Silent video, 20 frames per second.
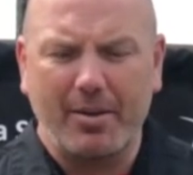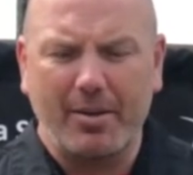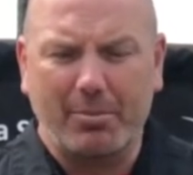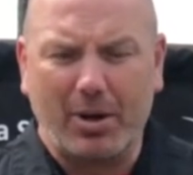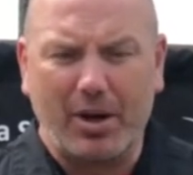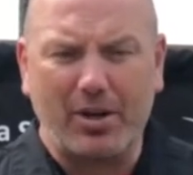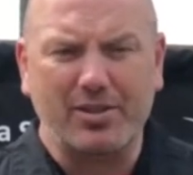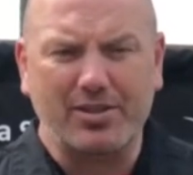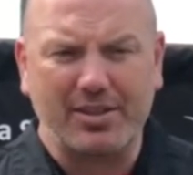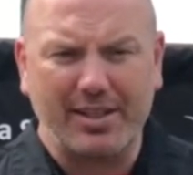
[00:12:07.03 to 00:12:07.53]

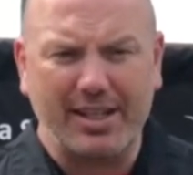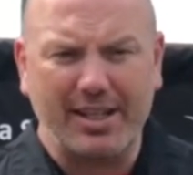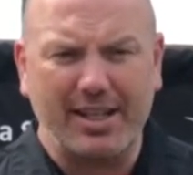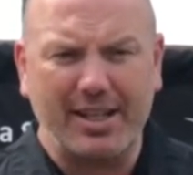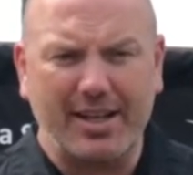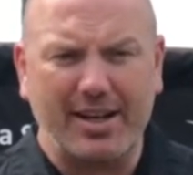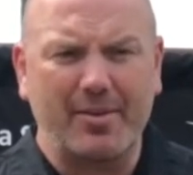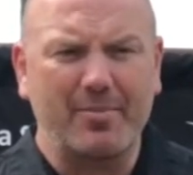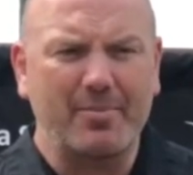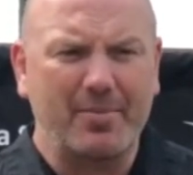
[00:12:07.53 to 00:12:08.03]
parsley in
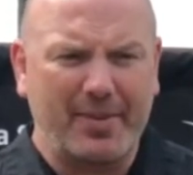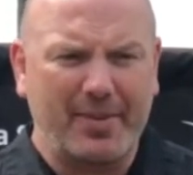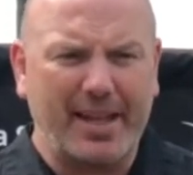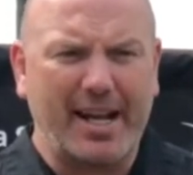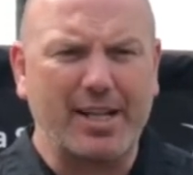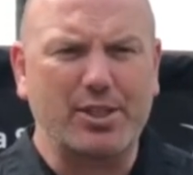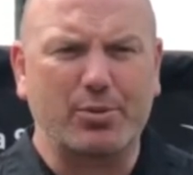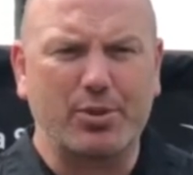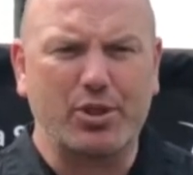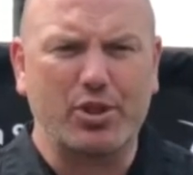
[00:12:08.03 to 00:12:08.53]
there,
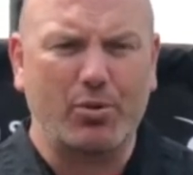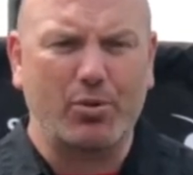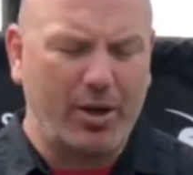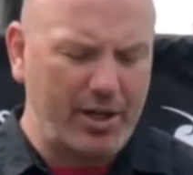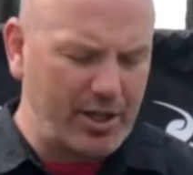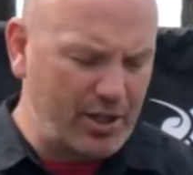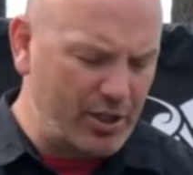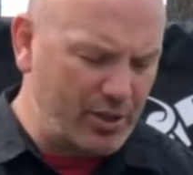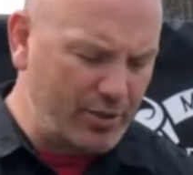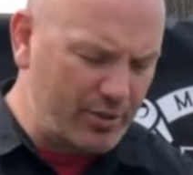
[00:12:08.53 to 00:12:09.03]
that's what you want
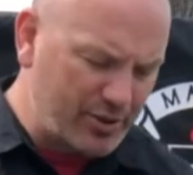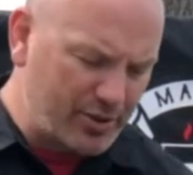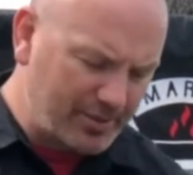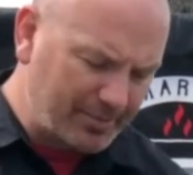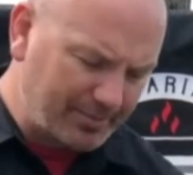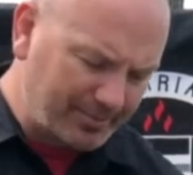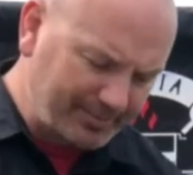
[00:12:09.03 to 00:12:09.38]
to use.